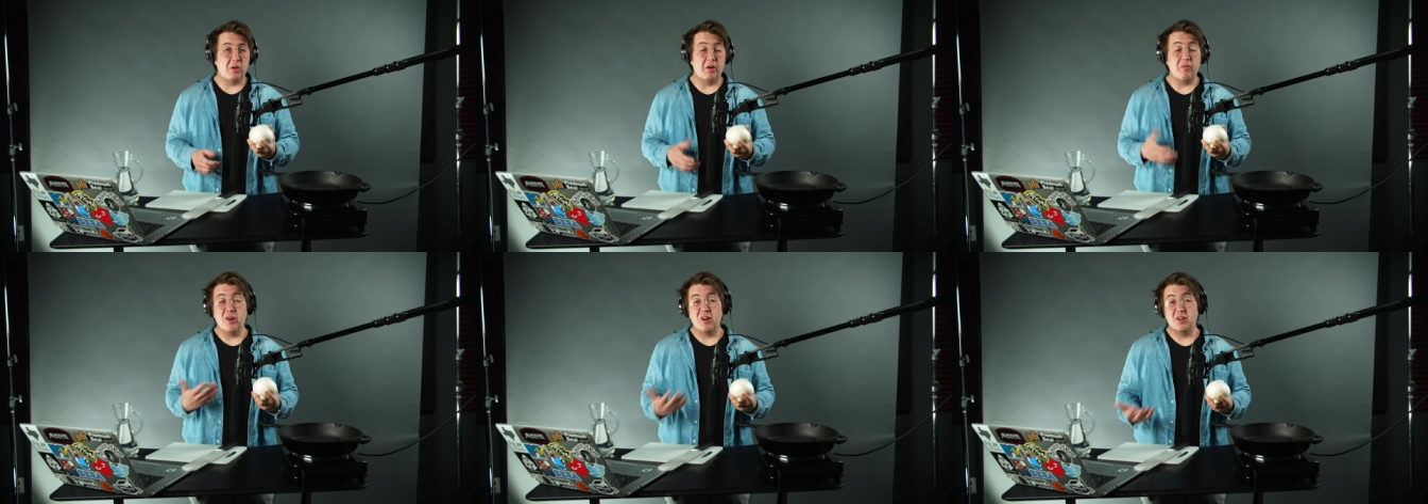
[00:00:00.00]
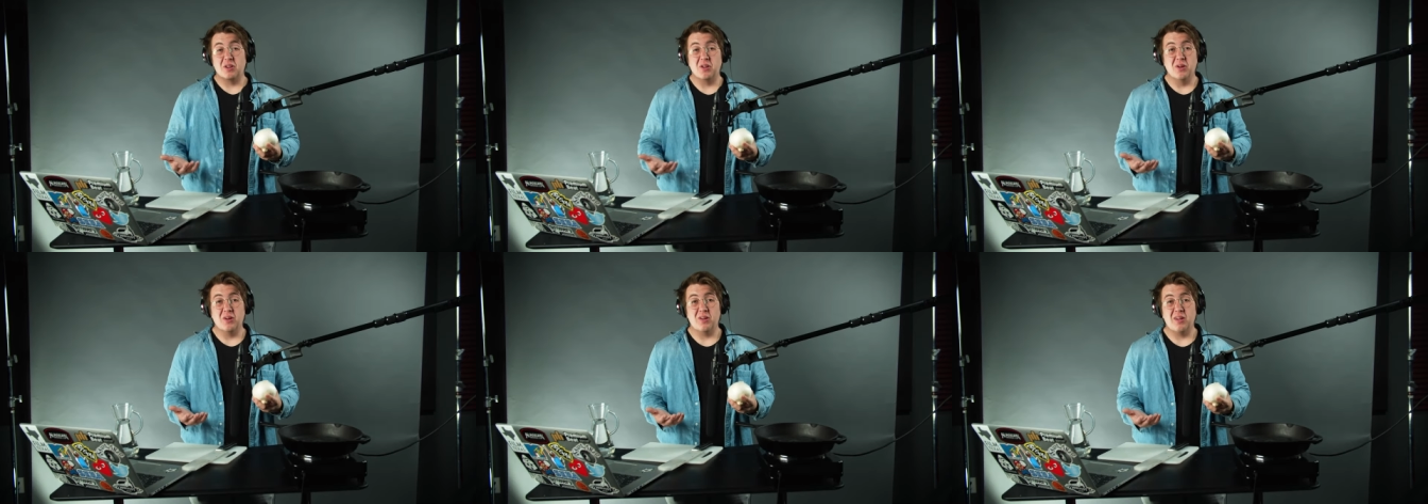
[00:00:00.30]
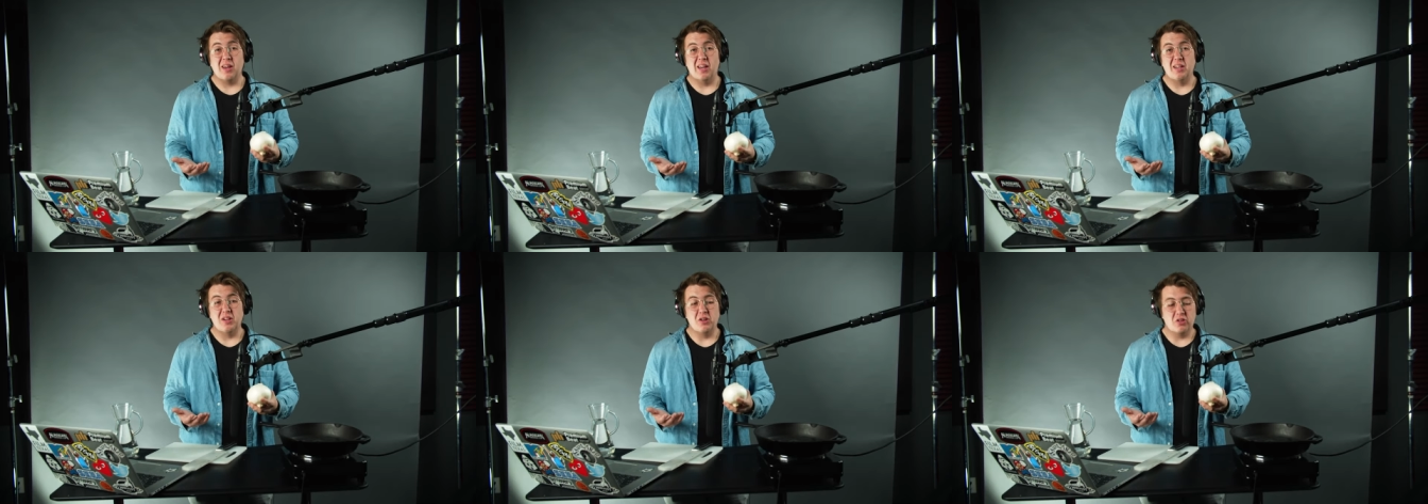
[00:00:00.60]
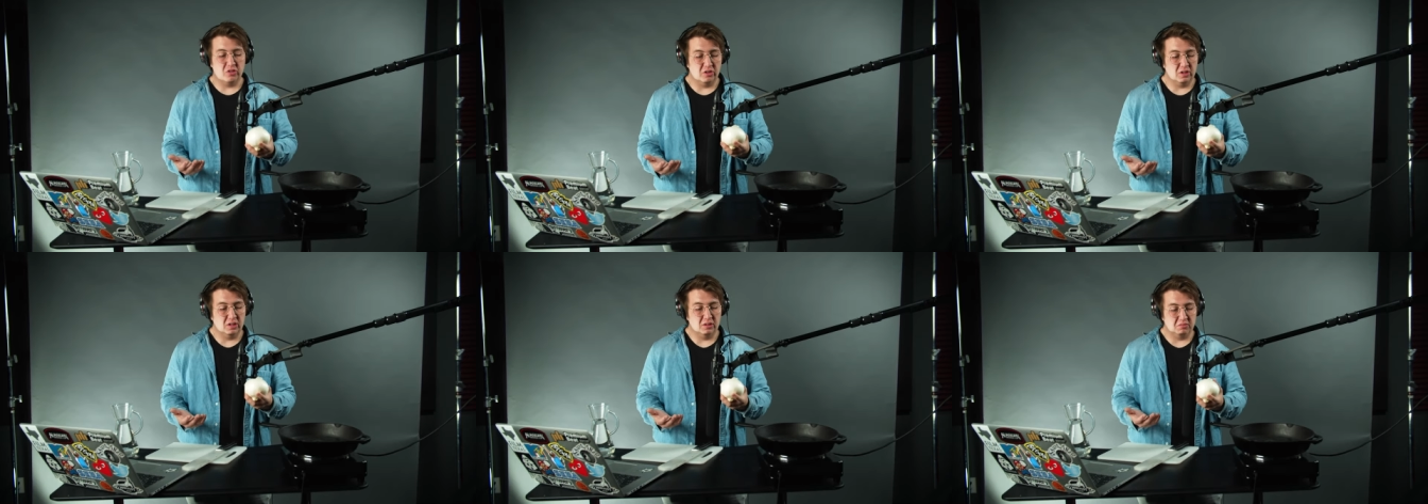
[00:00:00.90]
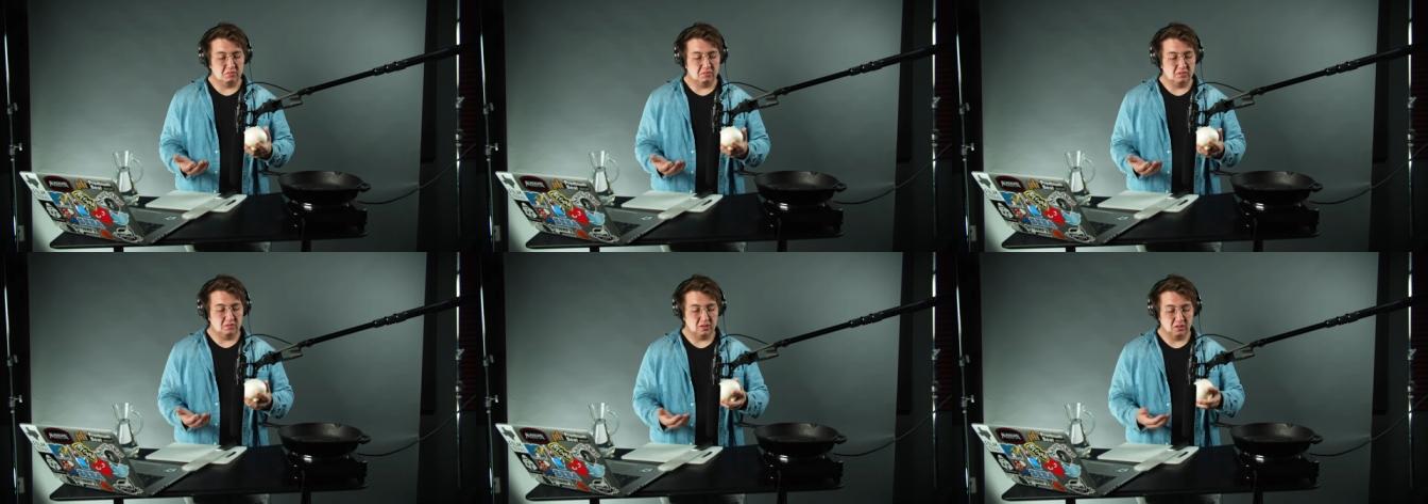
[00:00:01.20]
whenever I cook, I usually
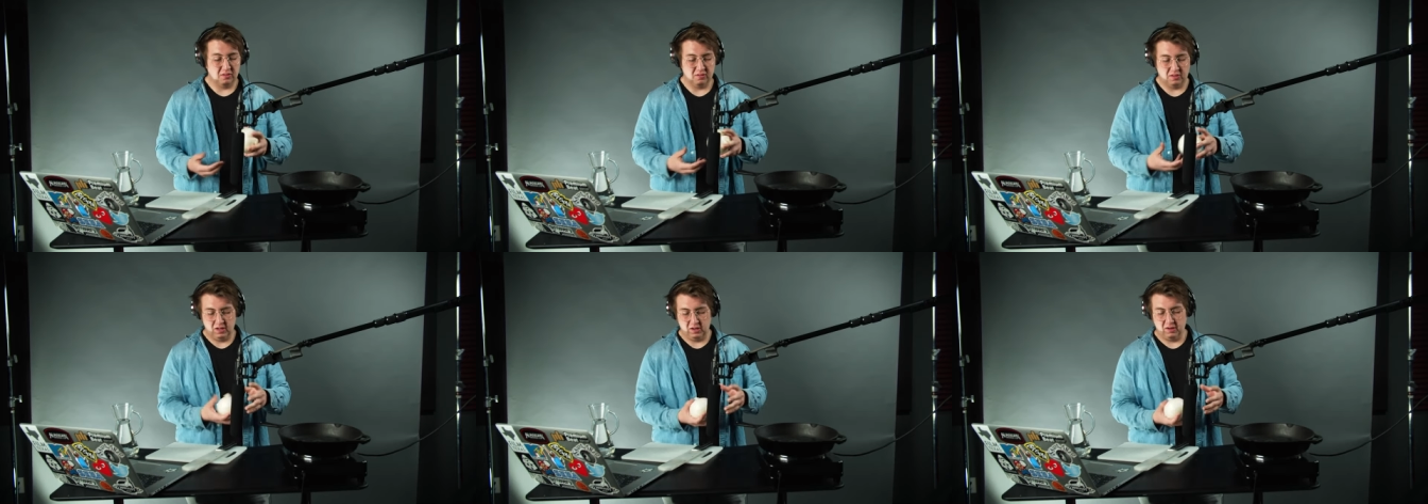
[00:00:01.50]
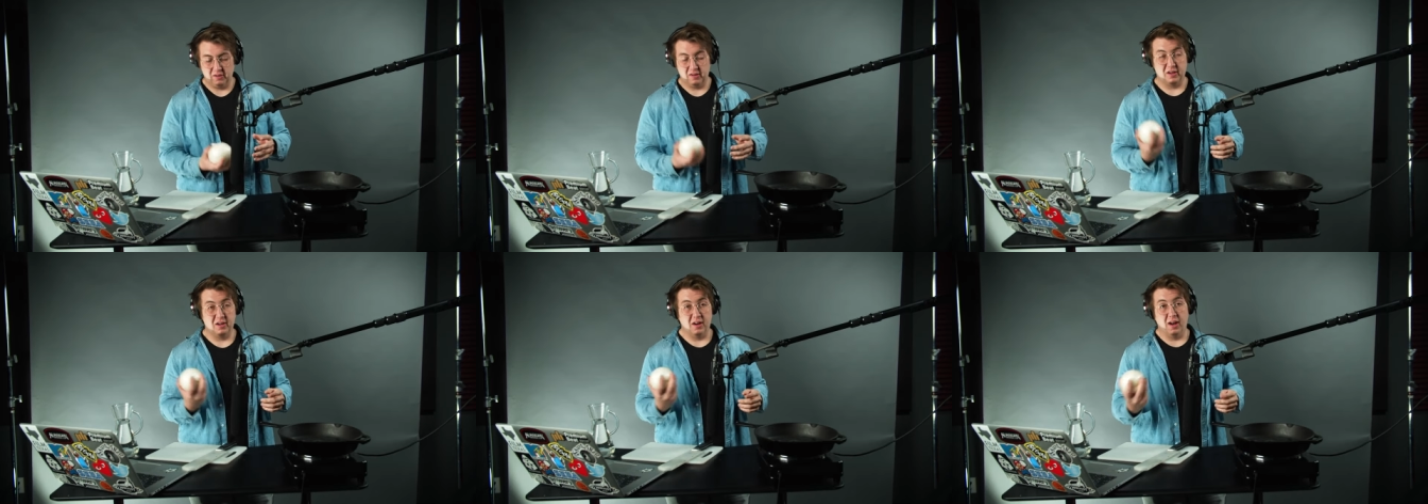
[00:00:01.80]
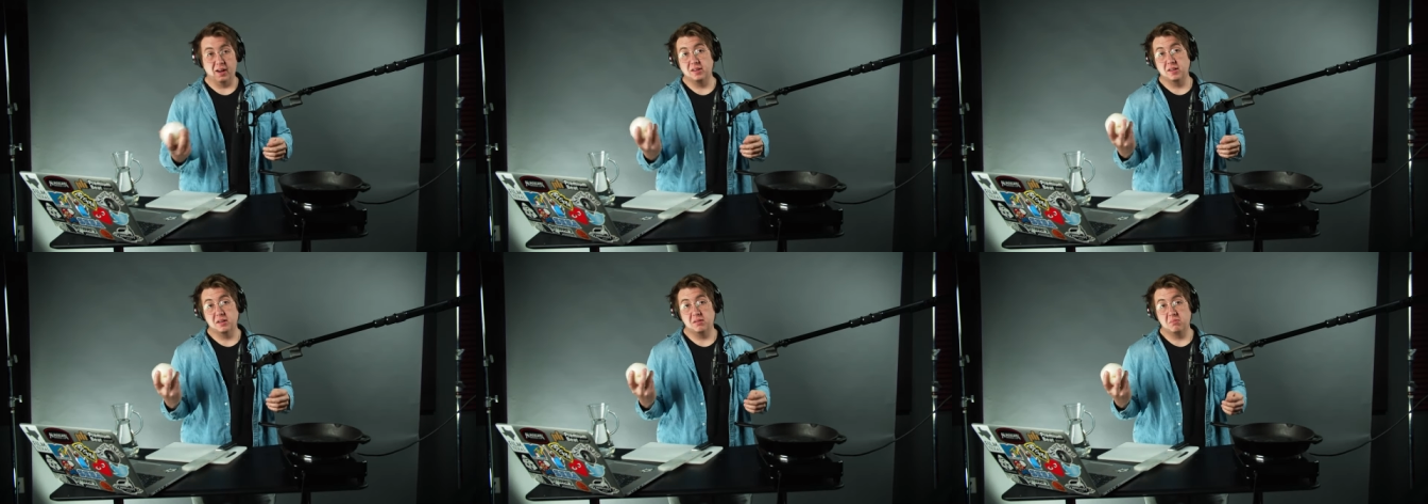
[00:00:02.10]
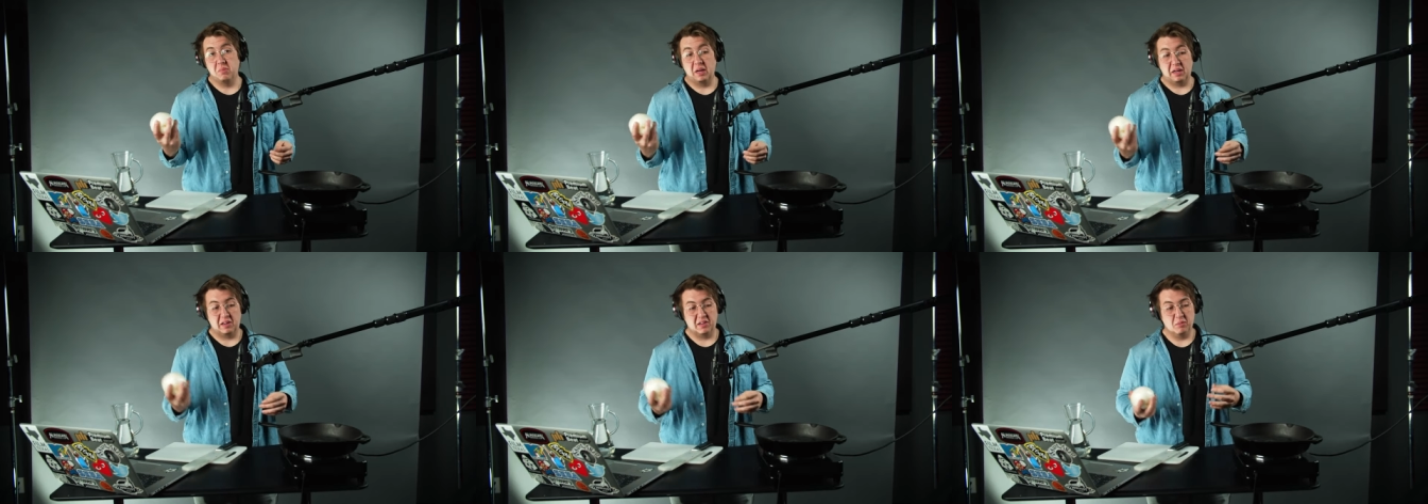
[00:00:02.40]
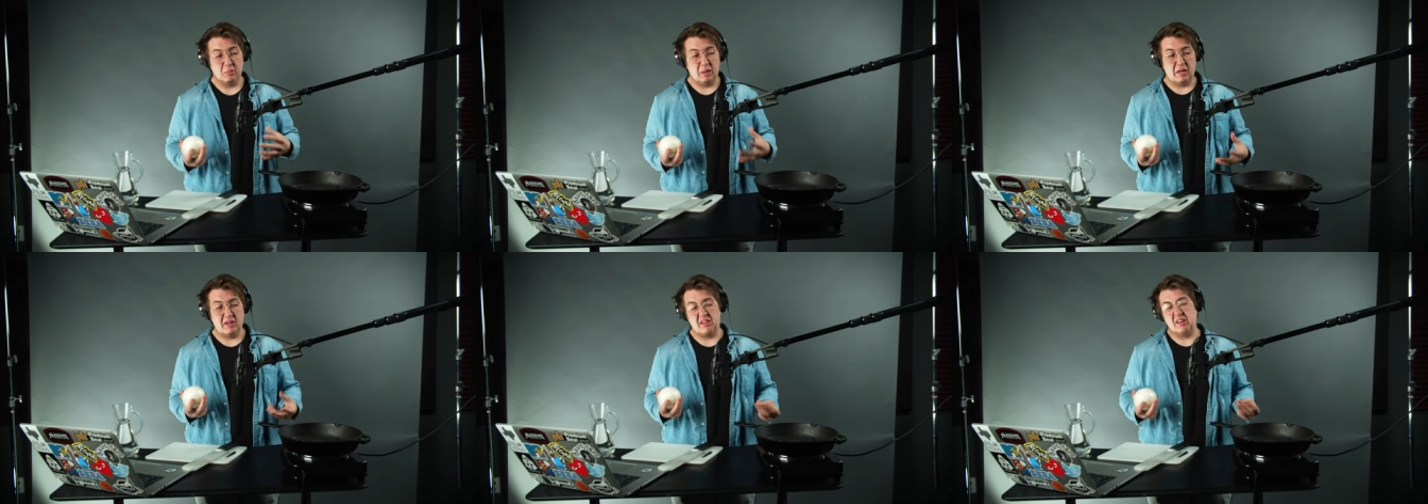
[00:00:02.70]
can tell that an onion makes
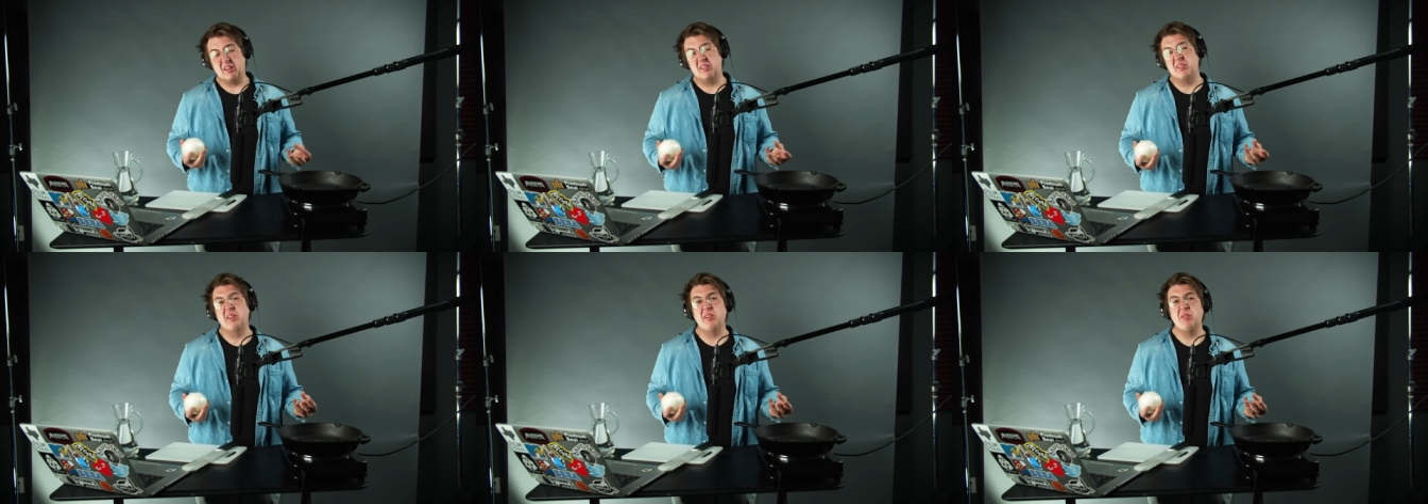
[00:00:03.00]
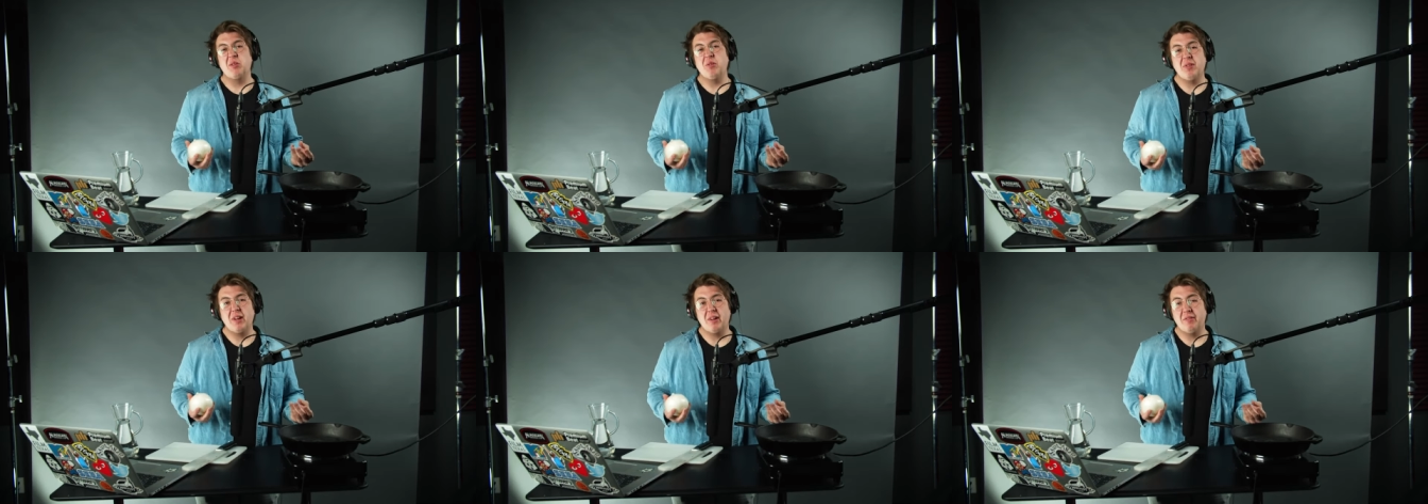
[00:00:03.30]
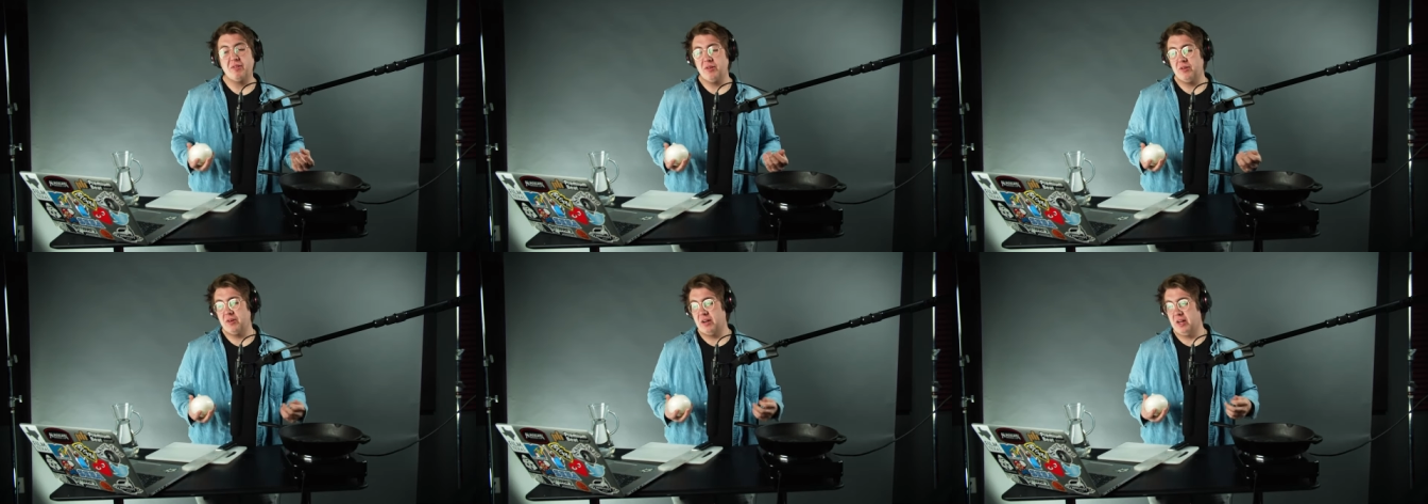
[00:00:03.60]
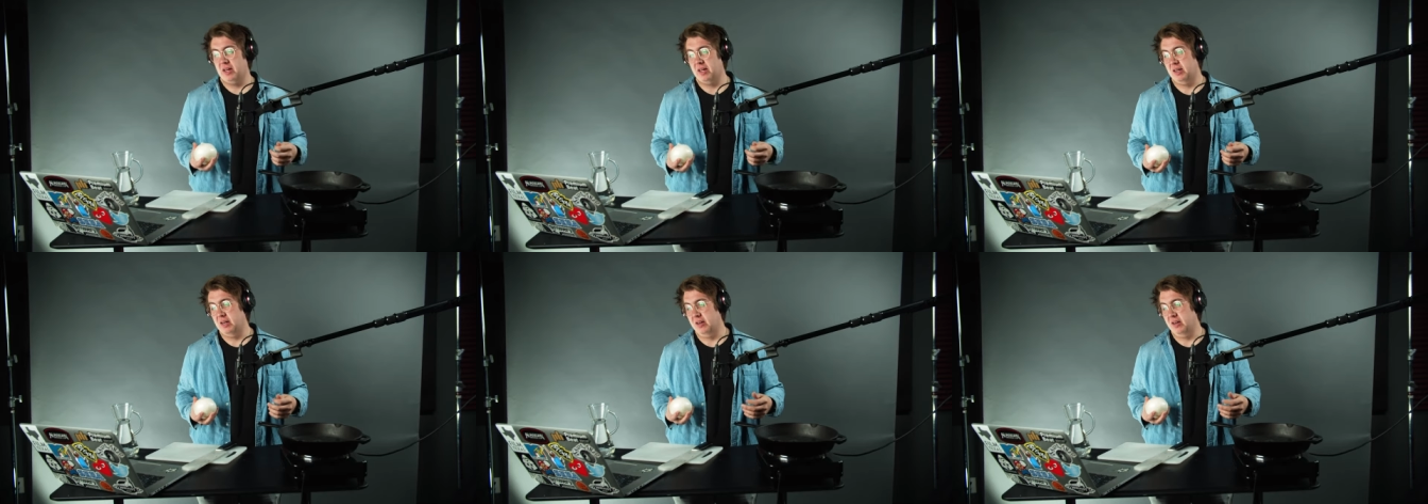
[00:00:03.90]
the best like sizzle flavor, uh,